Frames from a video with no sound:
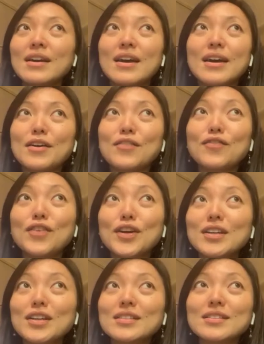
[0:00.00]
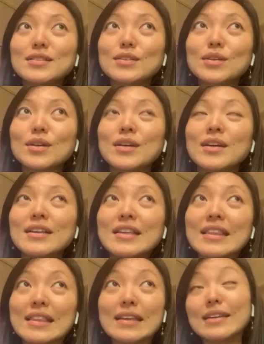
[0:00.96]
uh, various
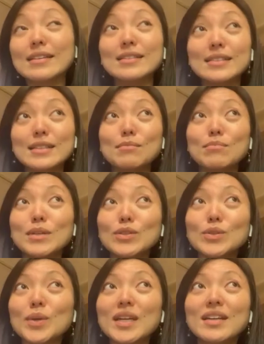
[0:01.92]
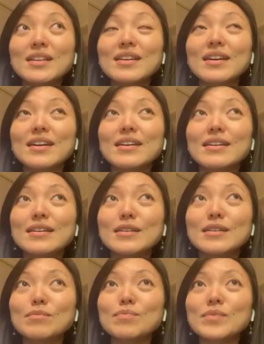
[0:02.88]
things in between,
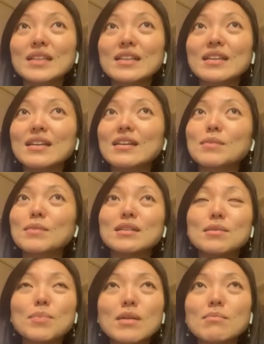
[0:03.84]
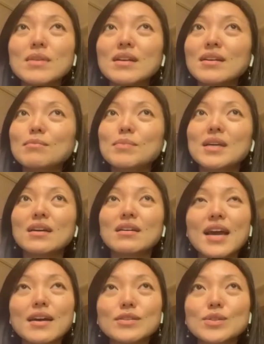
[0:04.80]
um, leading my department, being a
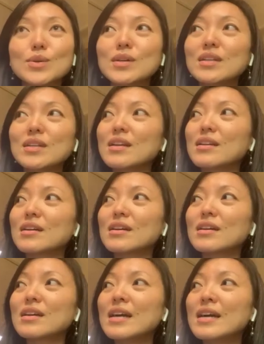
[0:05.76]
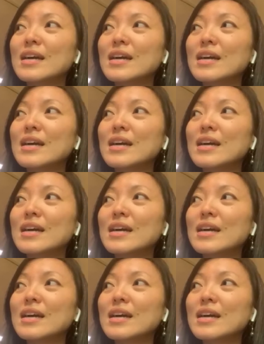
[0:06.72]
CAS coordinator.